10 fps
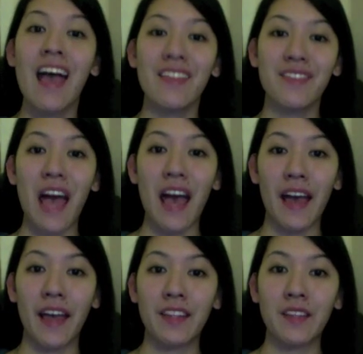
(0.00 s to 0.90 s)

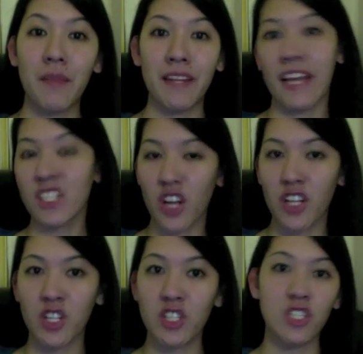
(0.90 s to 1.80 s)
that my next
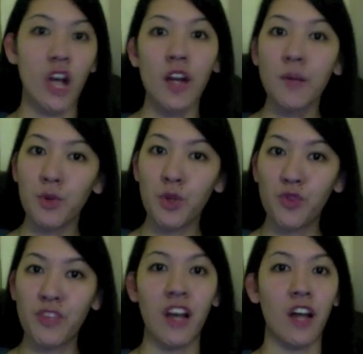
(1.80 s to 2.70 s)
articles got
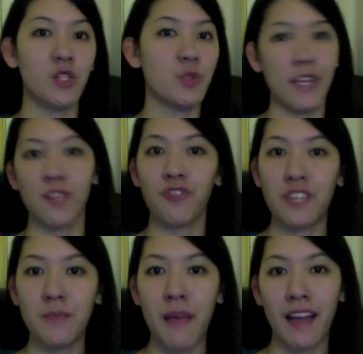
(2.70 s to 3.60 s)
approved, they got great
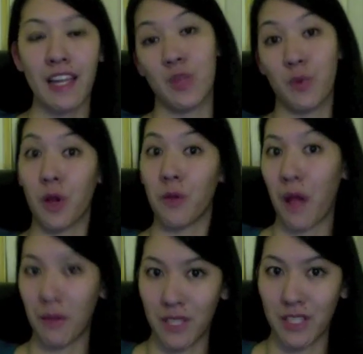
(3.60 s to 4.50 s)
feedback, and they were all
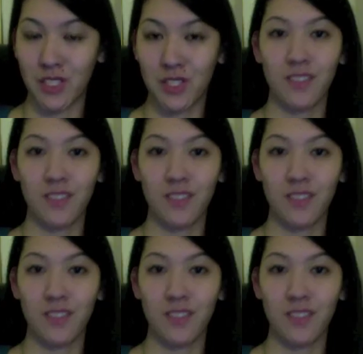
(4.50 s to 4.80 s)
published.